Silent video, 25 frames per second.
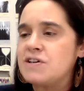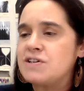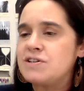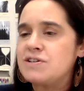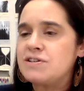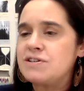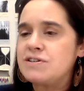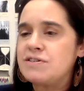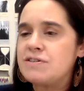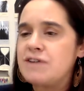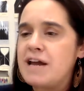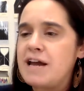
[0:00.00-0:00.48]
to
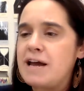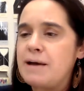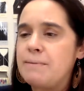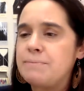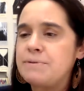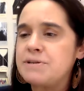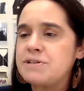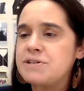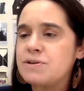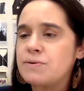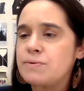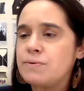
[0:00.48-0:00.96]
their
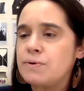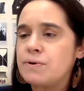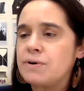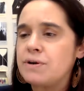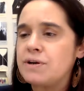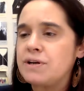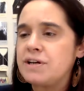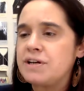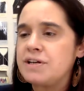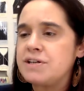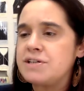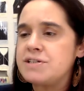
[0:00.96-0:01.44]
ambush
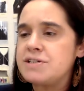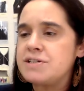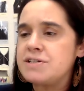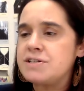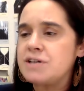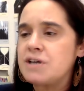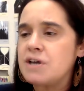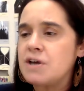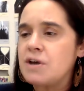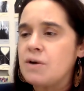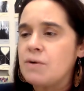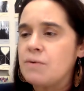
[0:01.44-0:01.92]
coordinates,
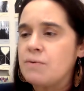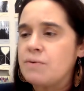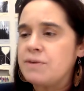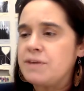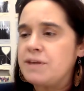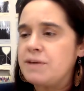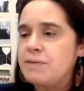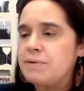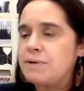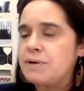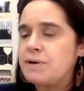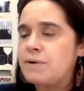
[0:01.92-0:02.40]
where
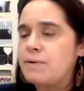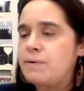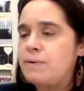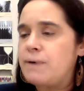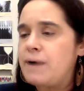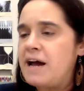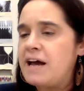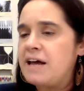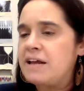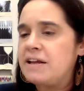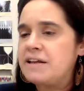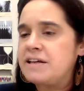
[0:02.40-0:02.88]
they would
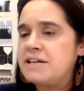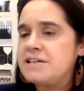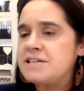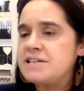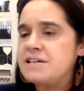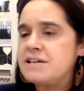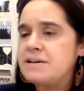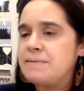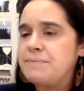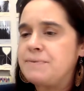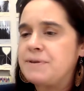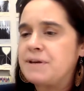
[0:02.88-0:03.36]
quietly
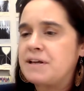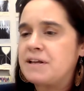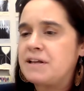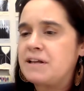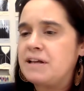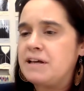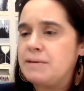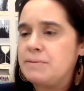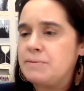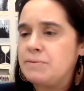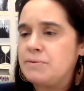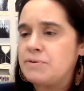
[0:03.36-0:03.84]
set up the
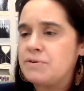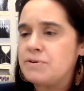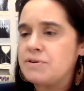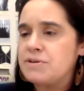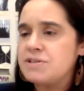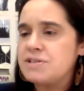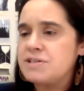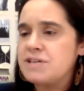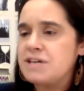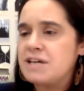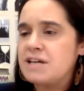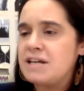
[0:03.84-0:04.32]

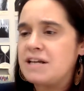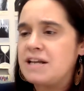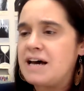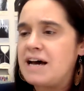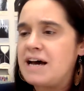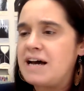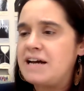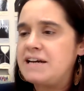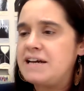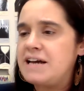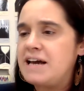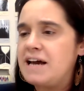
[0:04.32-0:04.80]
claymores and
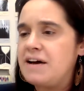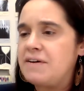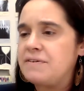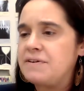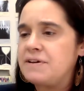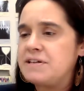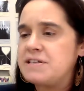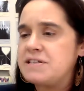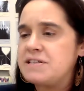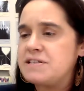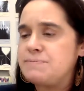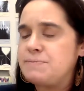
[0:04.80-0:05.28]
lie down
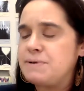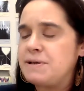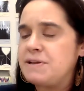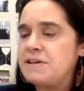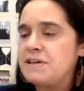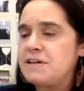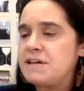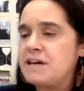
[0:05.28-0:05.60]
and spend the